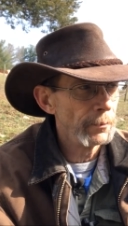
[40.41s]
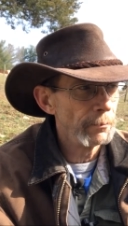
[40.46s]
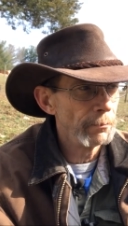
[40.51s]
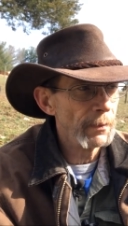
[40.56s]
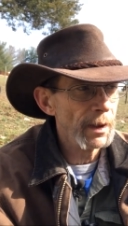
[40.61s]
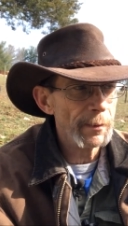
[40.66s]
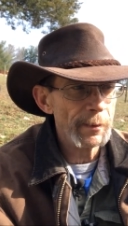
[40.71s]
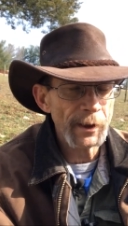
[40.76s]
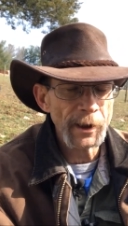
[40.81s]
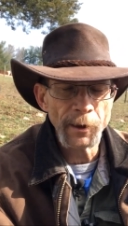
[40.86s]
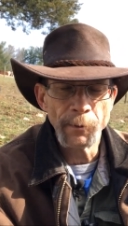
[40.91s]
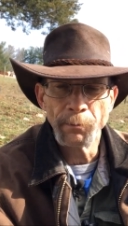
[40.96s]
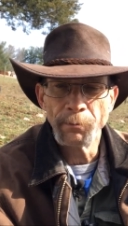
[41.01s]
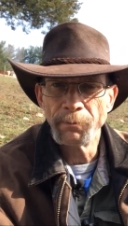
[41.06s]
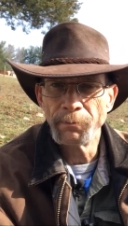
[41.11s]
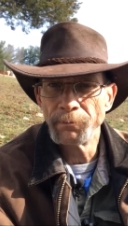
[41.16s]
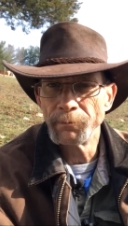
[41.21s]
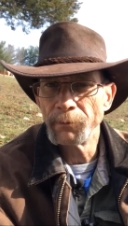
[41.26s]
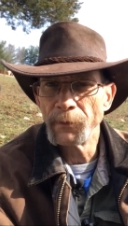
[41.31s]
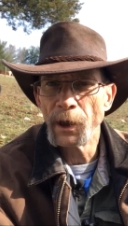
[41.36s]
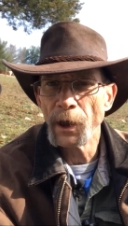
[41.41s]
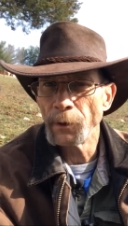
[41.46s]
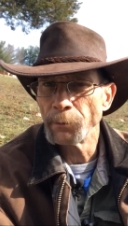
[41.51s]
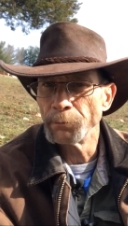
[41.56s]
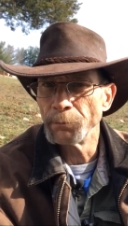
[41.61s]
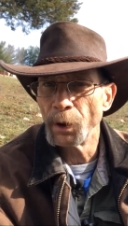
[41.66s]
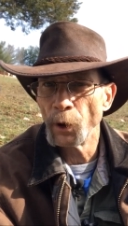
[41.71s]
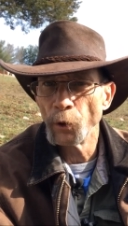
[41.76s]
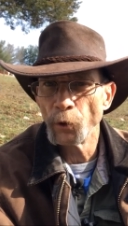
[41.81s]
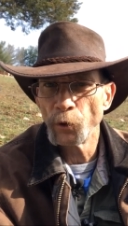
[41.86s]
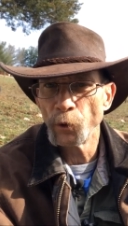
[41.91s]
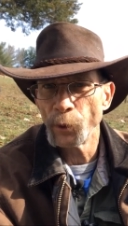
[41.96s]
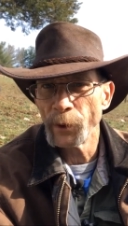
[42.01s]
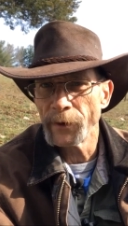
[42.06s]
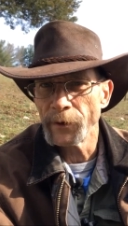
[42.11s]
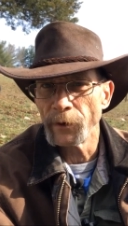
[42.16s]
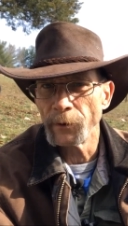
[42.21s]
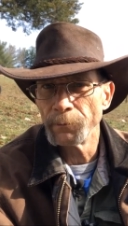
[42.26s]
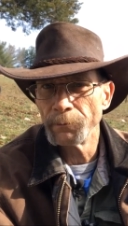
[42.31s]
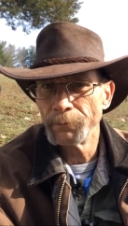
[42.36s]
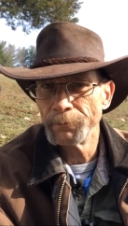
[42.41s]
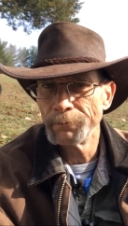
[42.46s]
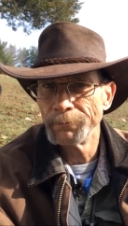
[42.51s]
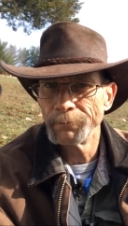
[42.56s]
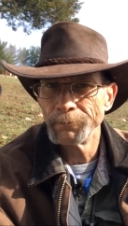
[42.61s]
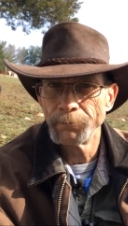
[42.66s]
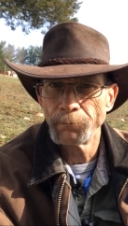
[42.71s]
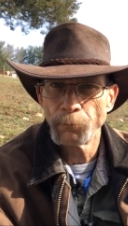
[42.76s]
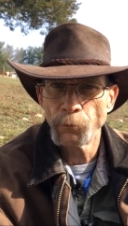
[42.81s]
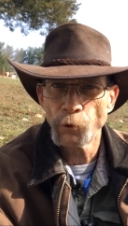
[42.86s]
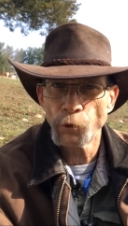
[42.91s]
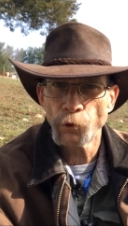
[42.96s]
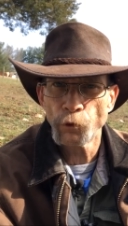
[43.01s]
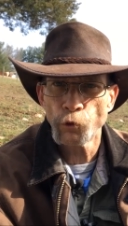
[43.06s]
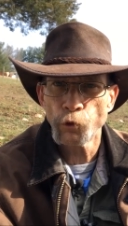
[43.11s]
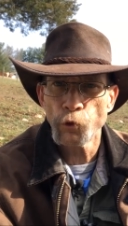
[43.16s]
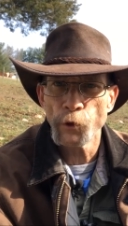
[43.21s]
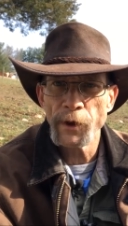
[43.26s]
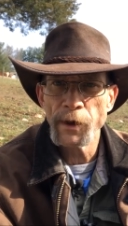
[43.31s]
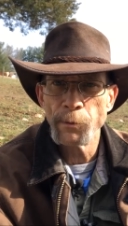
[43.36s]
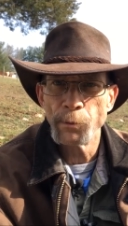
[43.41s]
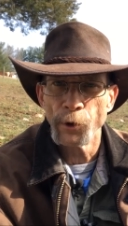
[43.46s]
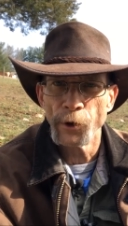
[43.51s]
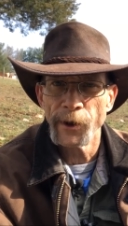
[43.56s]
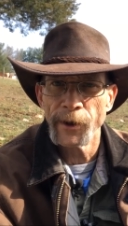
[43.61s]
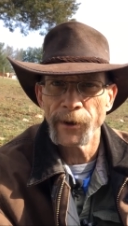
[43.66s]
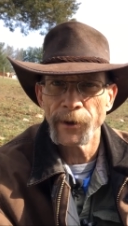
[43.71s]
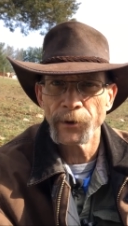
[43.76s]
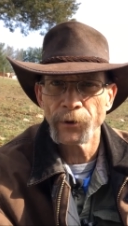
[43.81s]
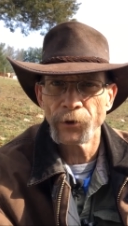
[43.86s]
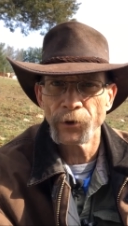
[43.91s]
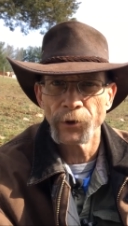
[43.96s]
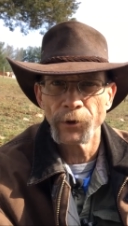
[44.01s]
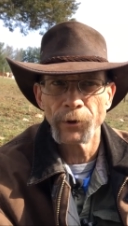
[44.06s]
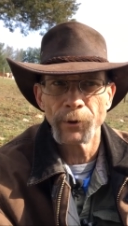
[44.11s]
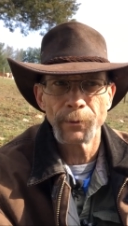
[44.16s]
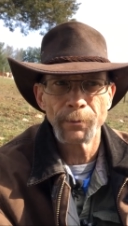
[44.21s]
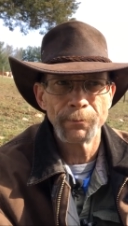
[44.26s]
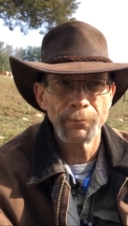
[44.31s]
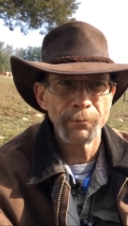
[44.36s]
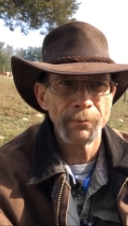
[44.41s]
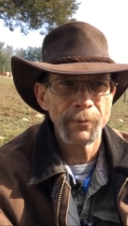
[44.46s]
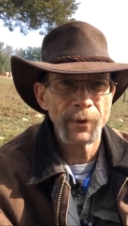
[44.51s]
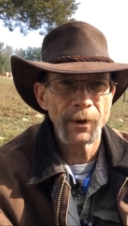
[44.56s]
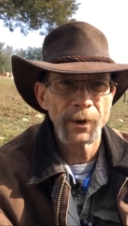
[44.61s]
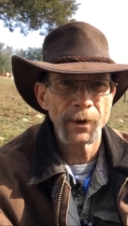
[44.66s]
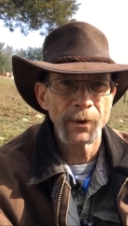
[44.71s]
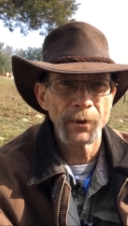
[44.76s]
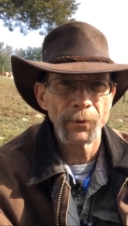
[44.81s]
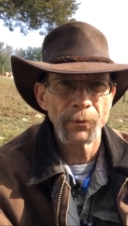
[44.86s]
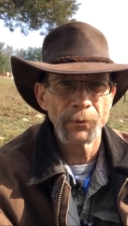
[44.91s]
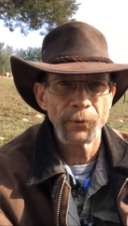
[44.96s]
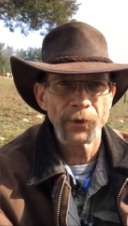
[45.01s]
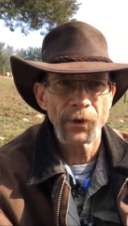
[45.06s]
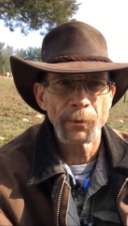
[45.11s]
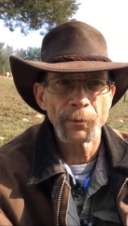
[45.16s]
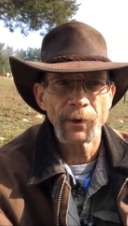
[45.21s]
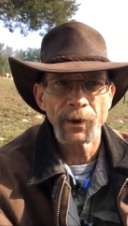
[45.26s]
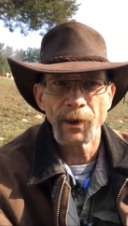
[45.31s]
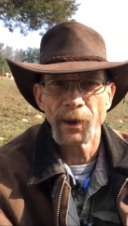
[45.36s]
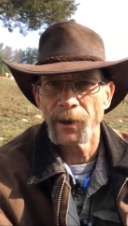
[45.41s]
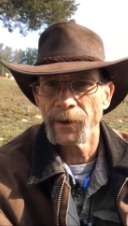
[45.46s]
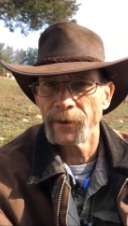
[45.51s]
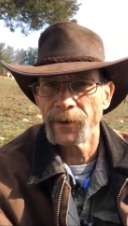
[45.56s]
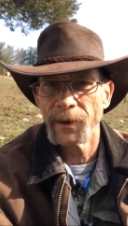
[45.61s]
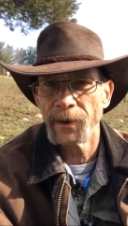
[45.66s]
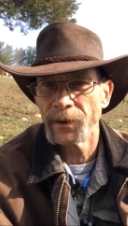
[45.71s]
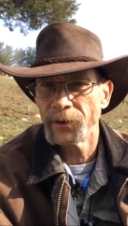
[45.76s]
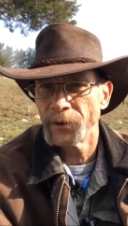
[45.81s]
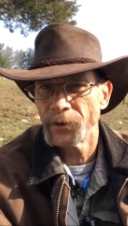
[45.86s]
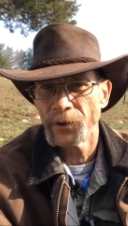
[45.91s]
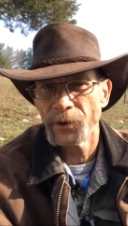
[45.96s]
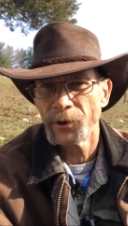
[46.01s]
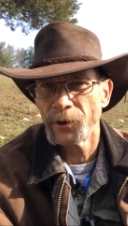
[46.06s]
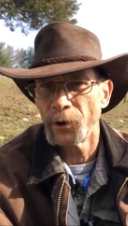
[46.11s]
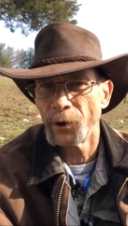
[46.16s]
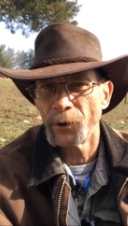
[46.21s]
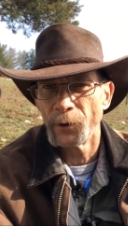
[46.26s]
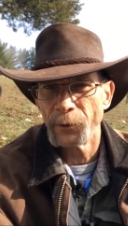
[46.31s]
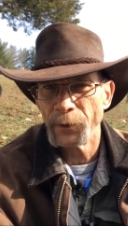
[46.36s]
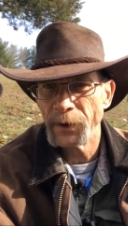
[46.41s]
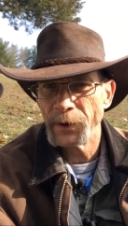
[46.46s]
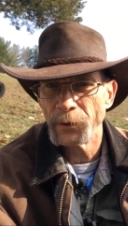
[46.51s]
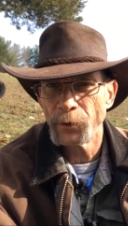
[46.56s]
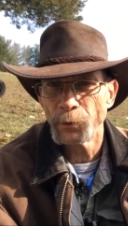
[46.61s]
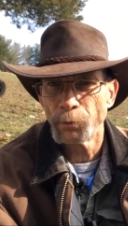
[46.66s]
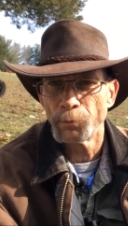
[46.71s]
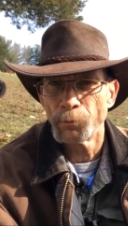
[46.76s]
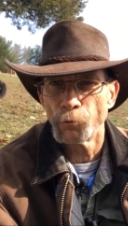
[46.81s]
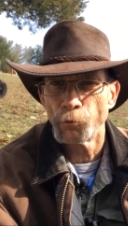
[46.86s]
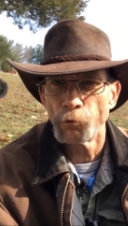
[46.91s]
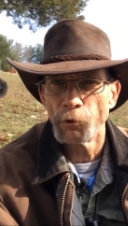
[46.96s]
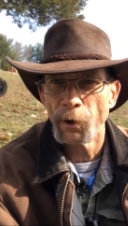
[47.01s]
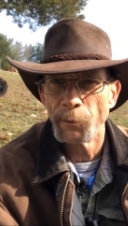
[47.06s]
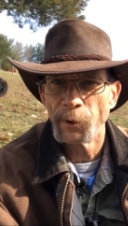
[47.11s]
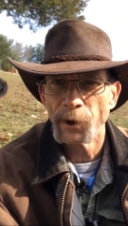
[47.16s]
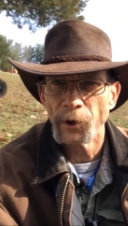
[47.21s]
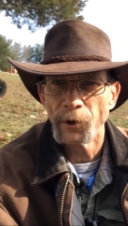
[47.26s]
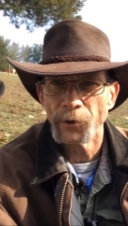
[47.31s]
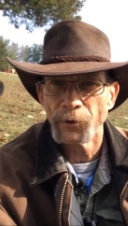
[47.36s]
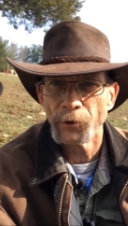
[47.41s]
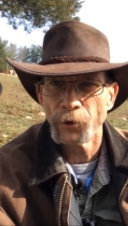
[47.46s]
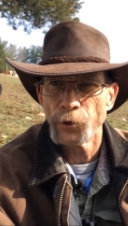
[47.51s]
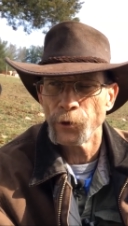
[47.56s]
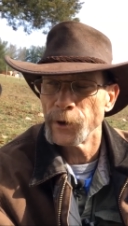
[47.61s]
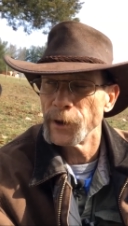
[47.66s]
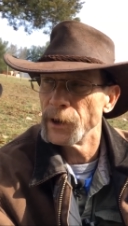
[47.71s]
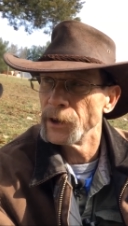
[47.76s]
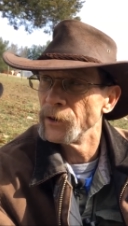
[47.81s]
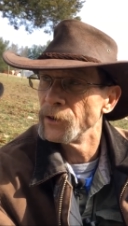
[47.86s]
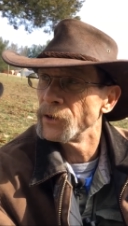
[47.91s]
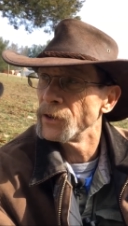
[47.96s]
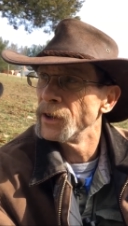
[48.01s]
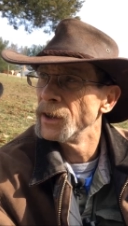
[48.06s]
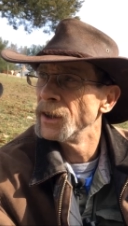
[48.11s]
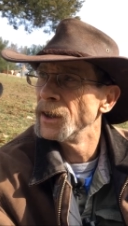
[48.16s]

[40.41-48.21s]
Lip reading: maybe he'd gotten poked with a tree branch or, something like that, because they're always rubbing on trees.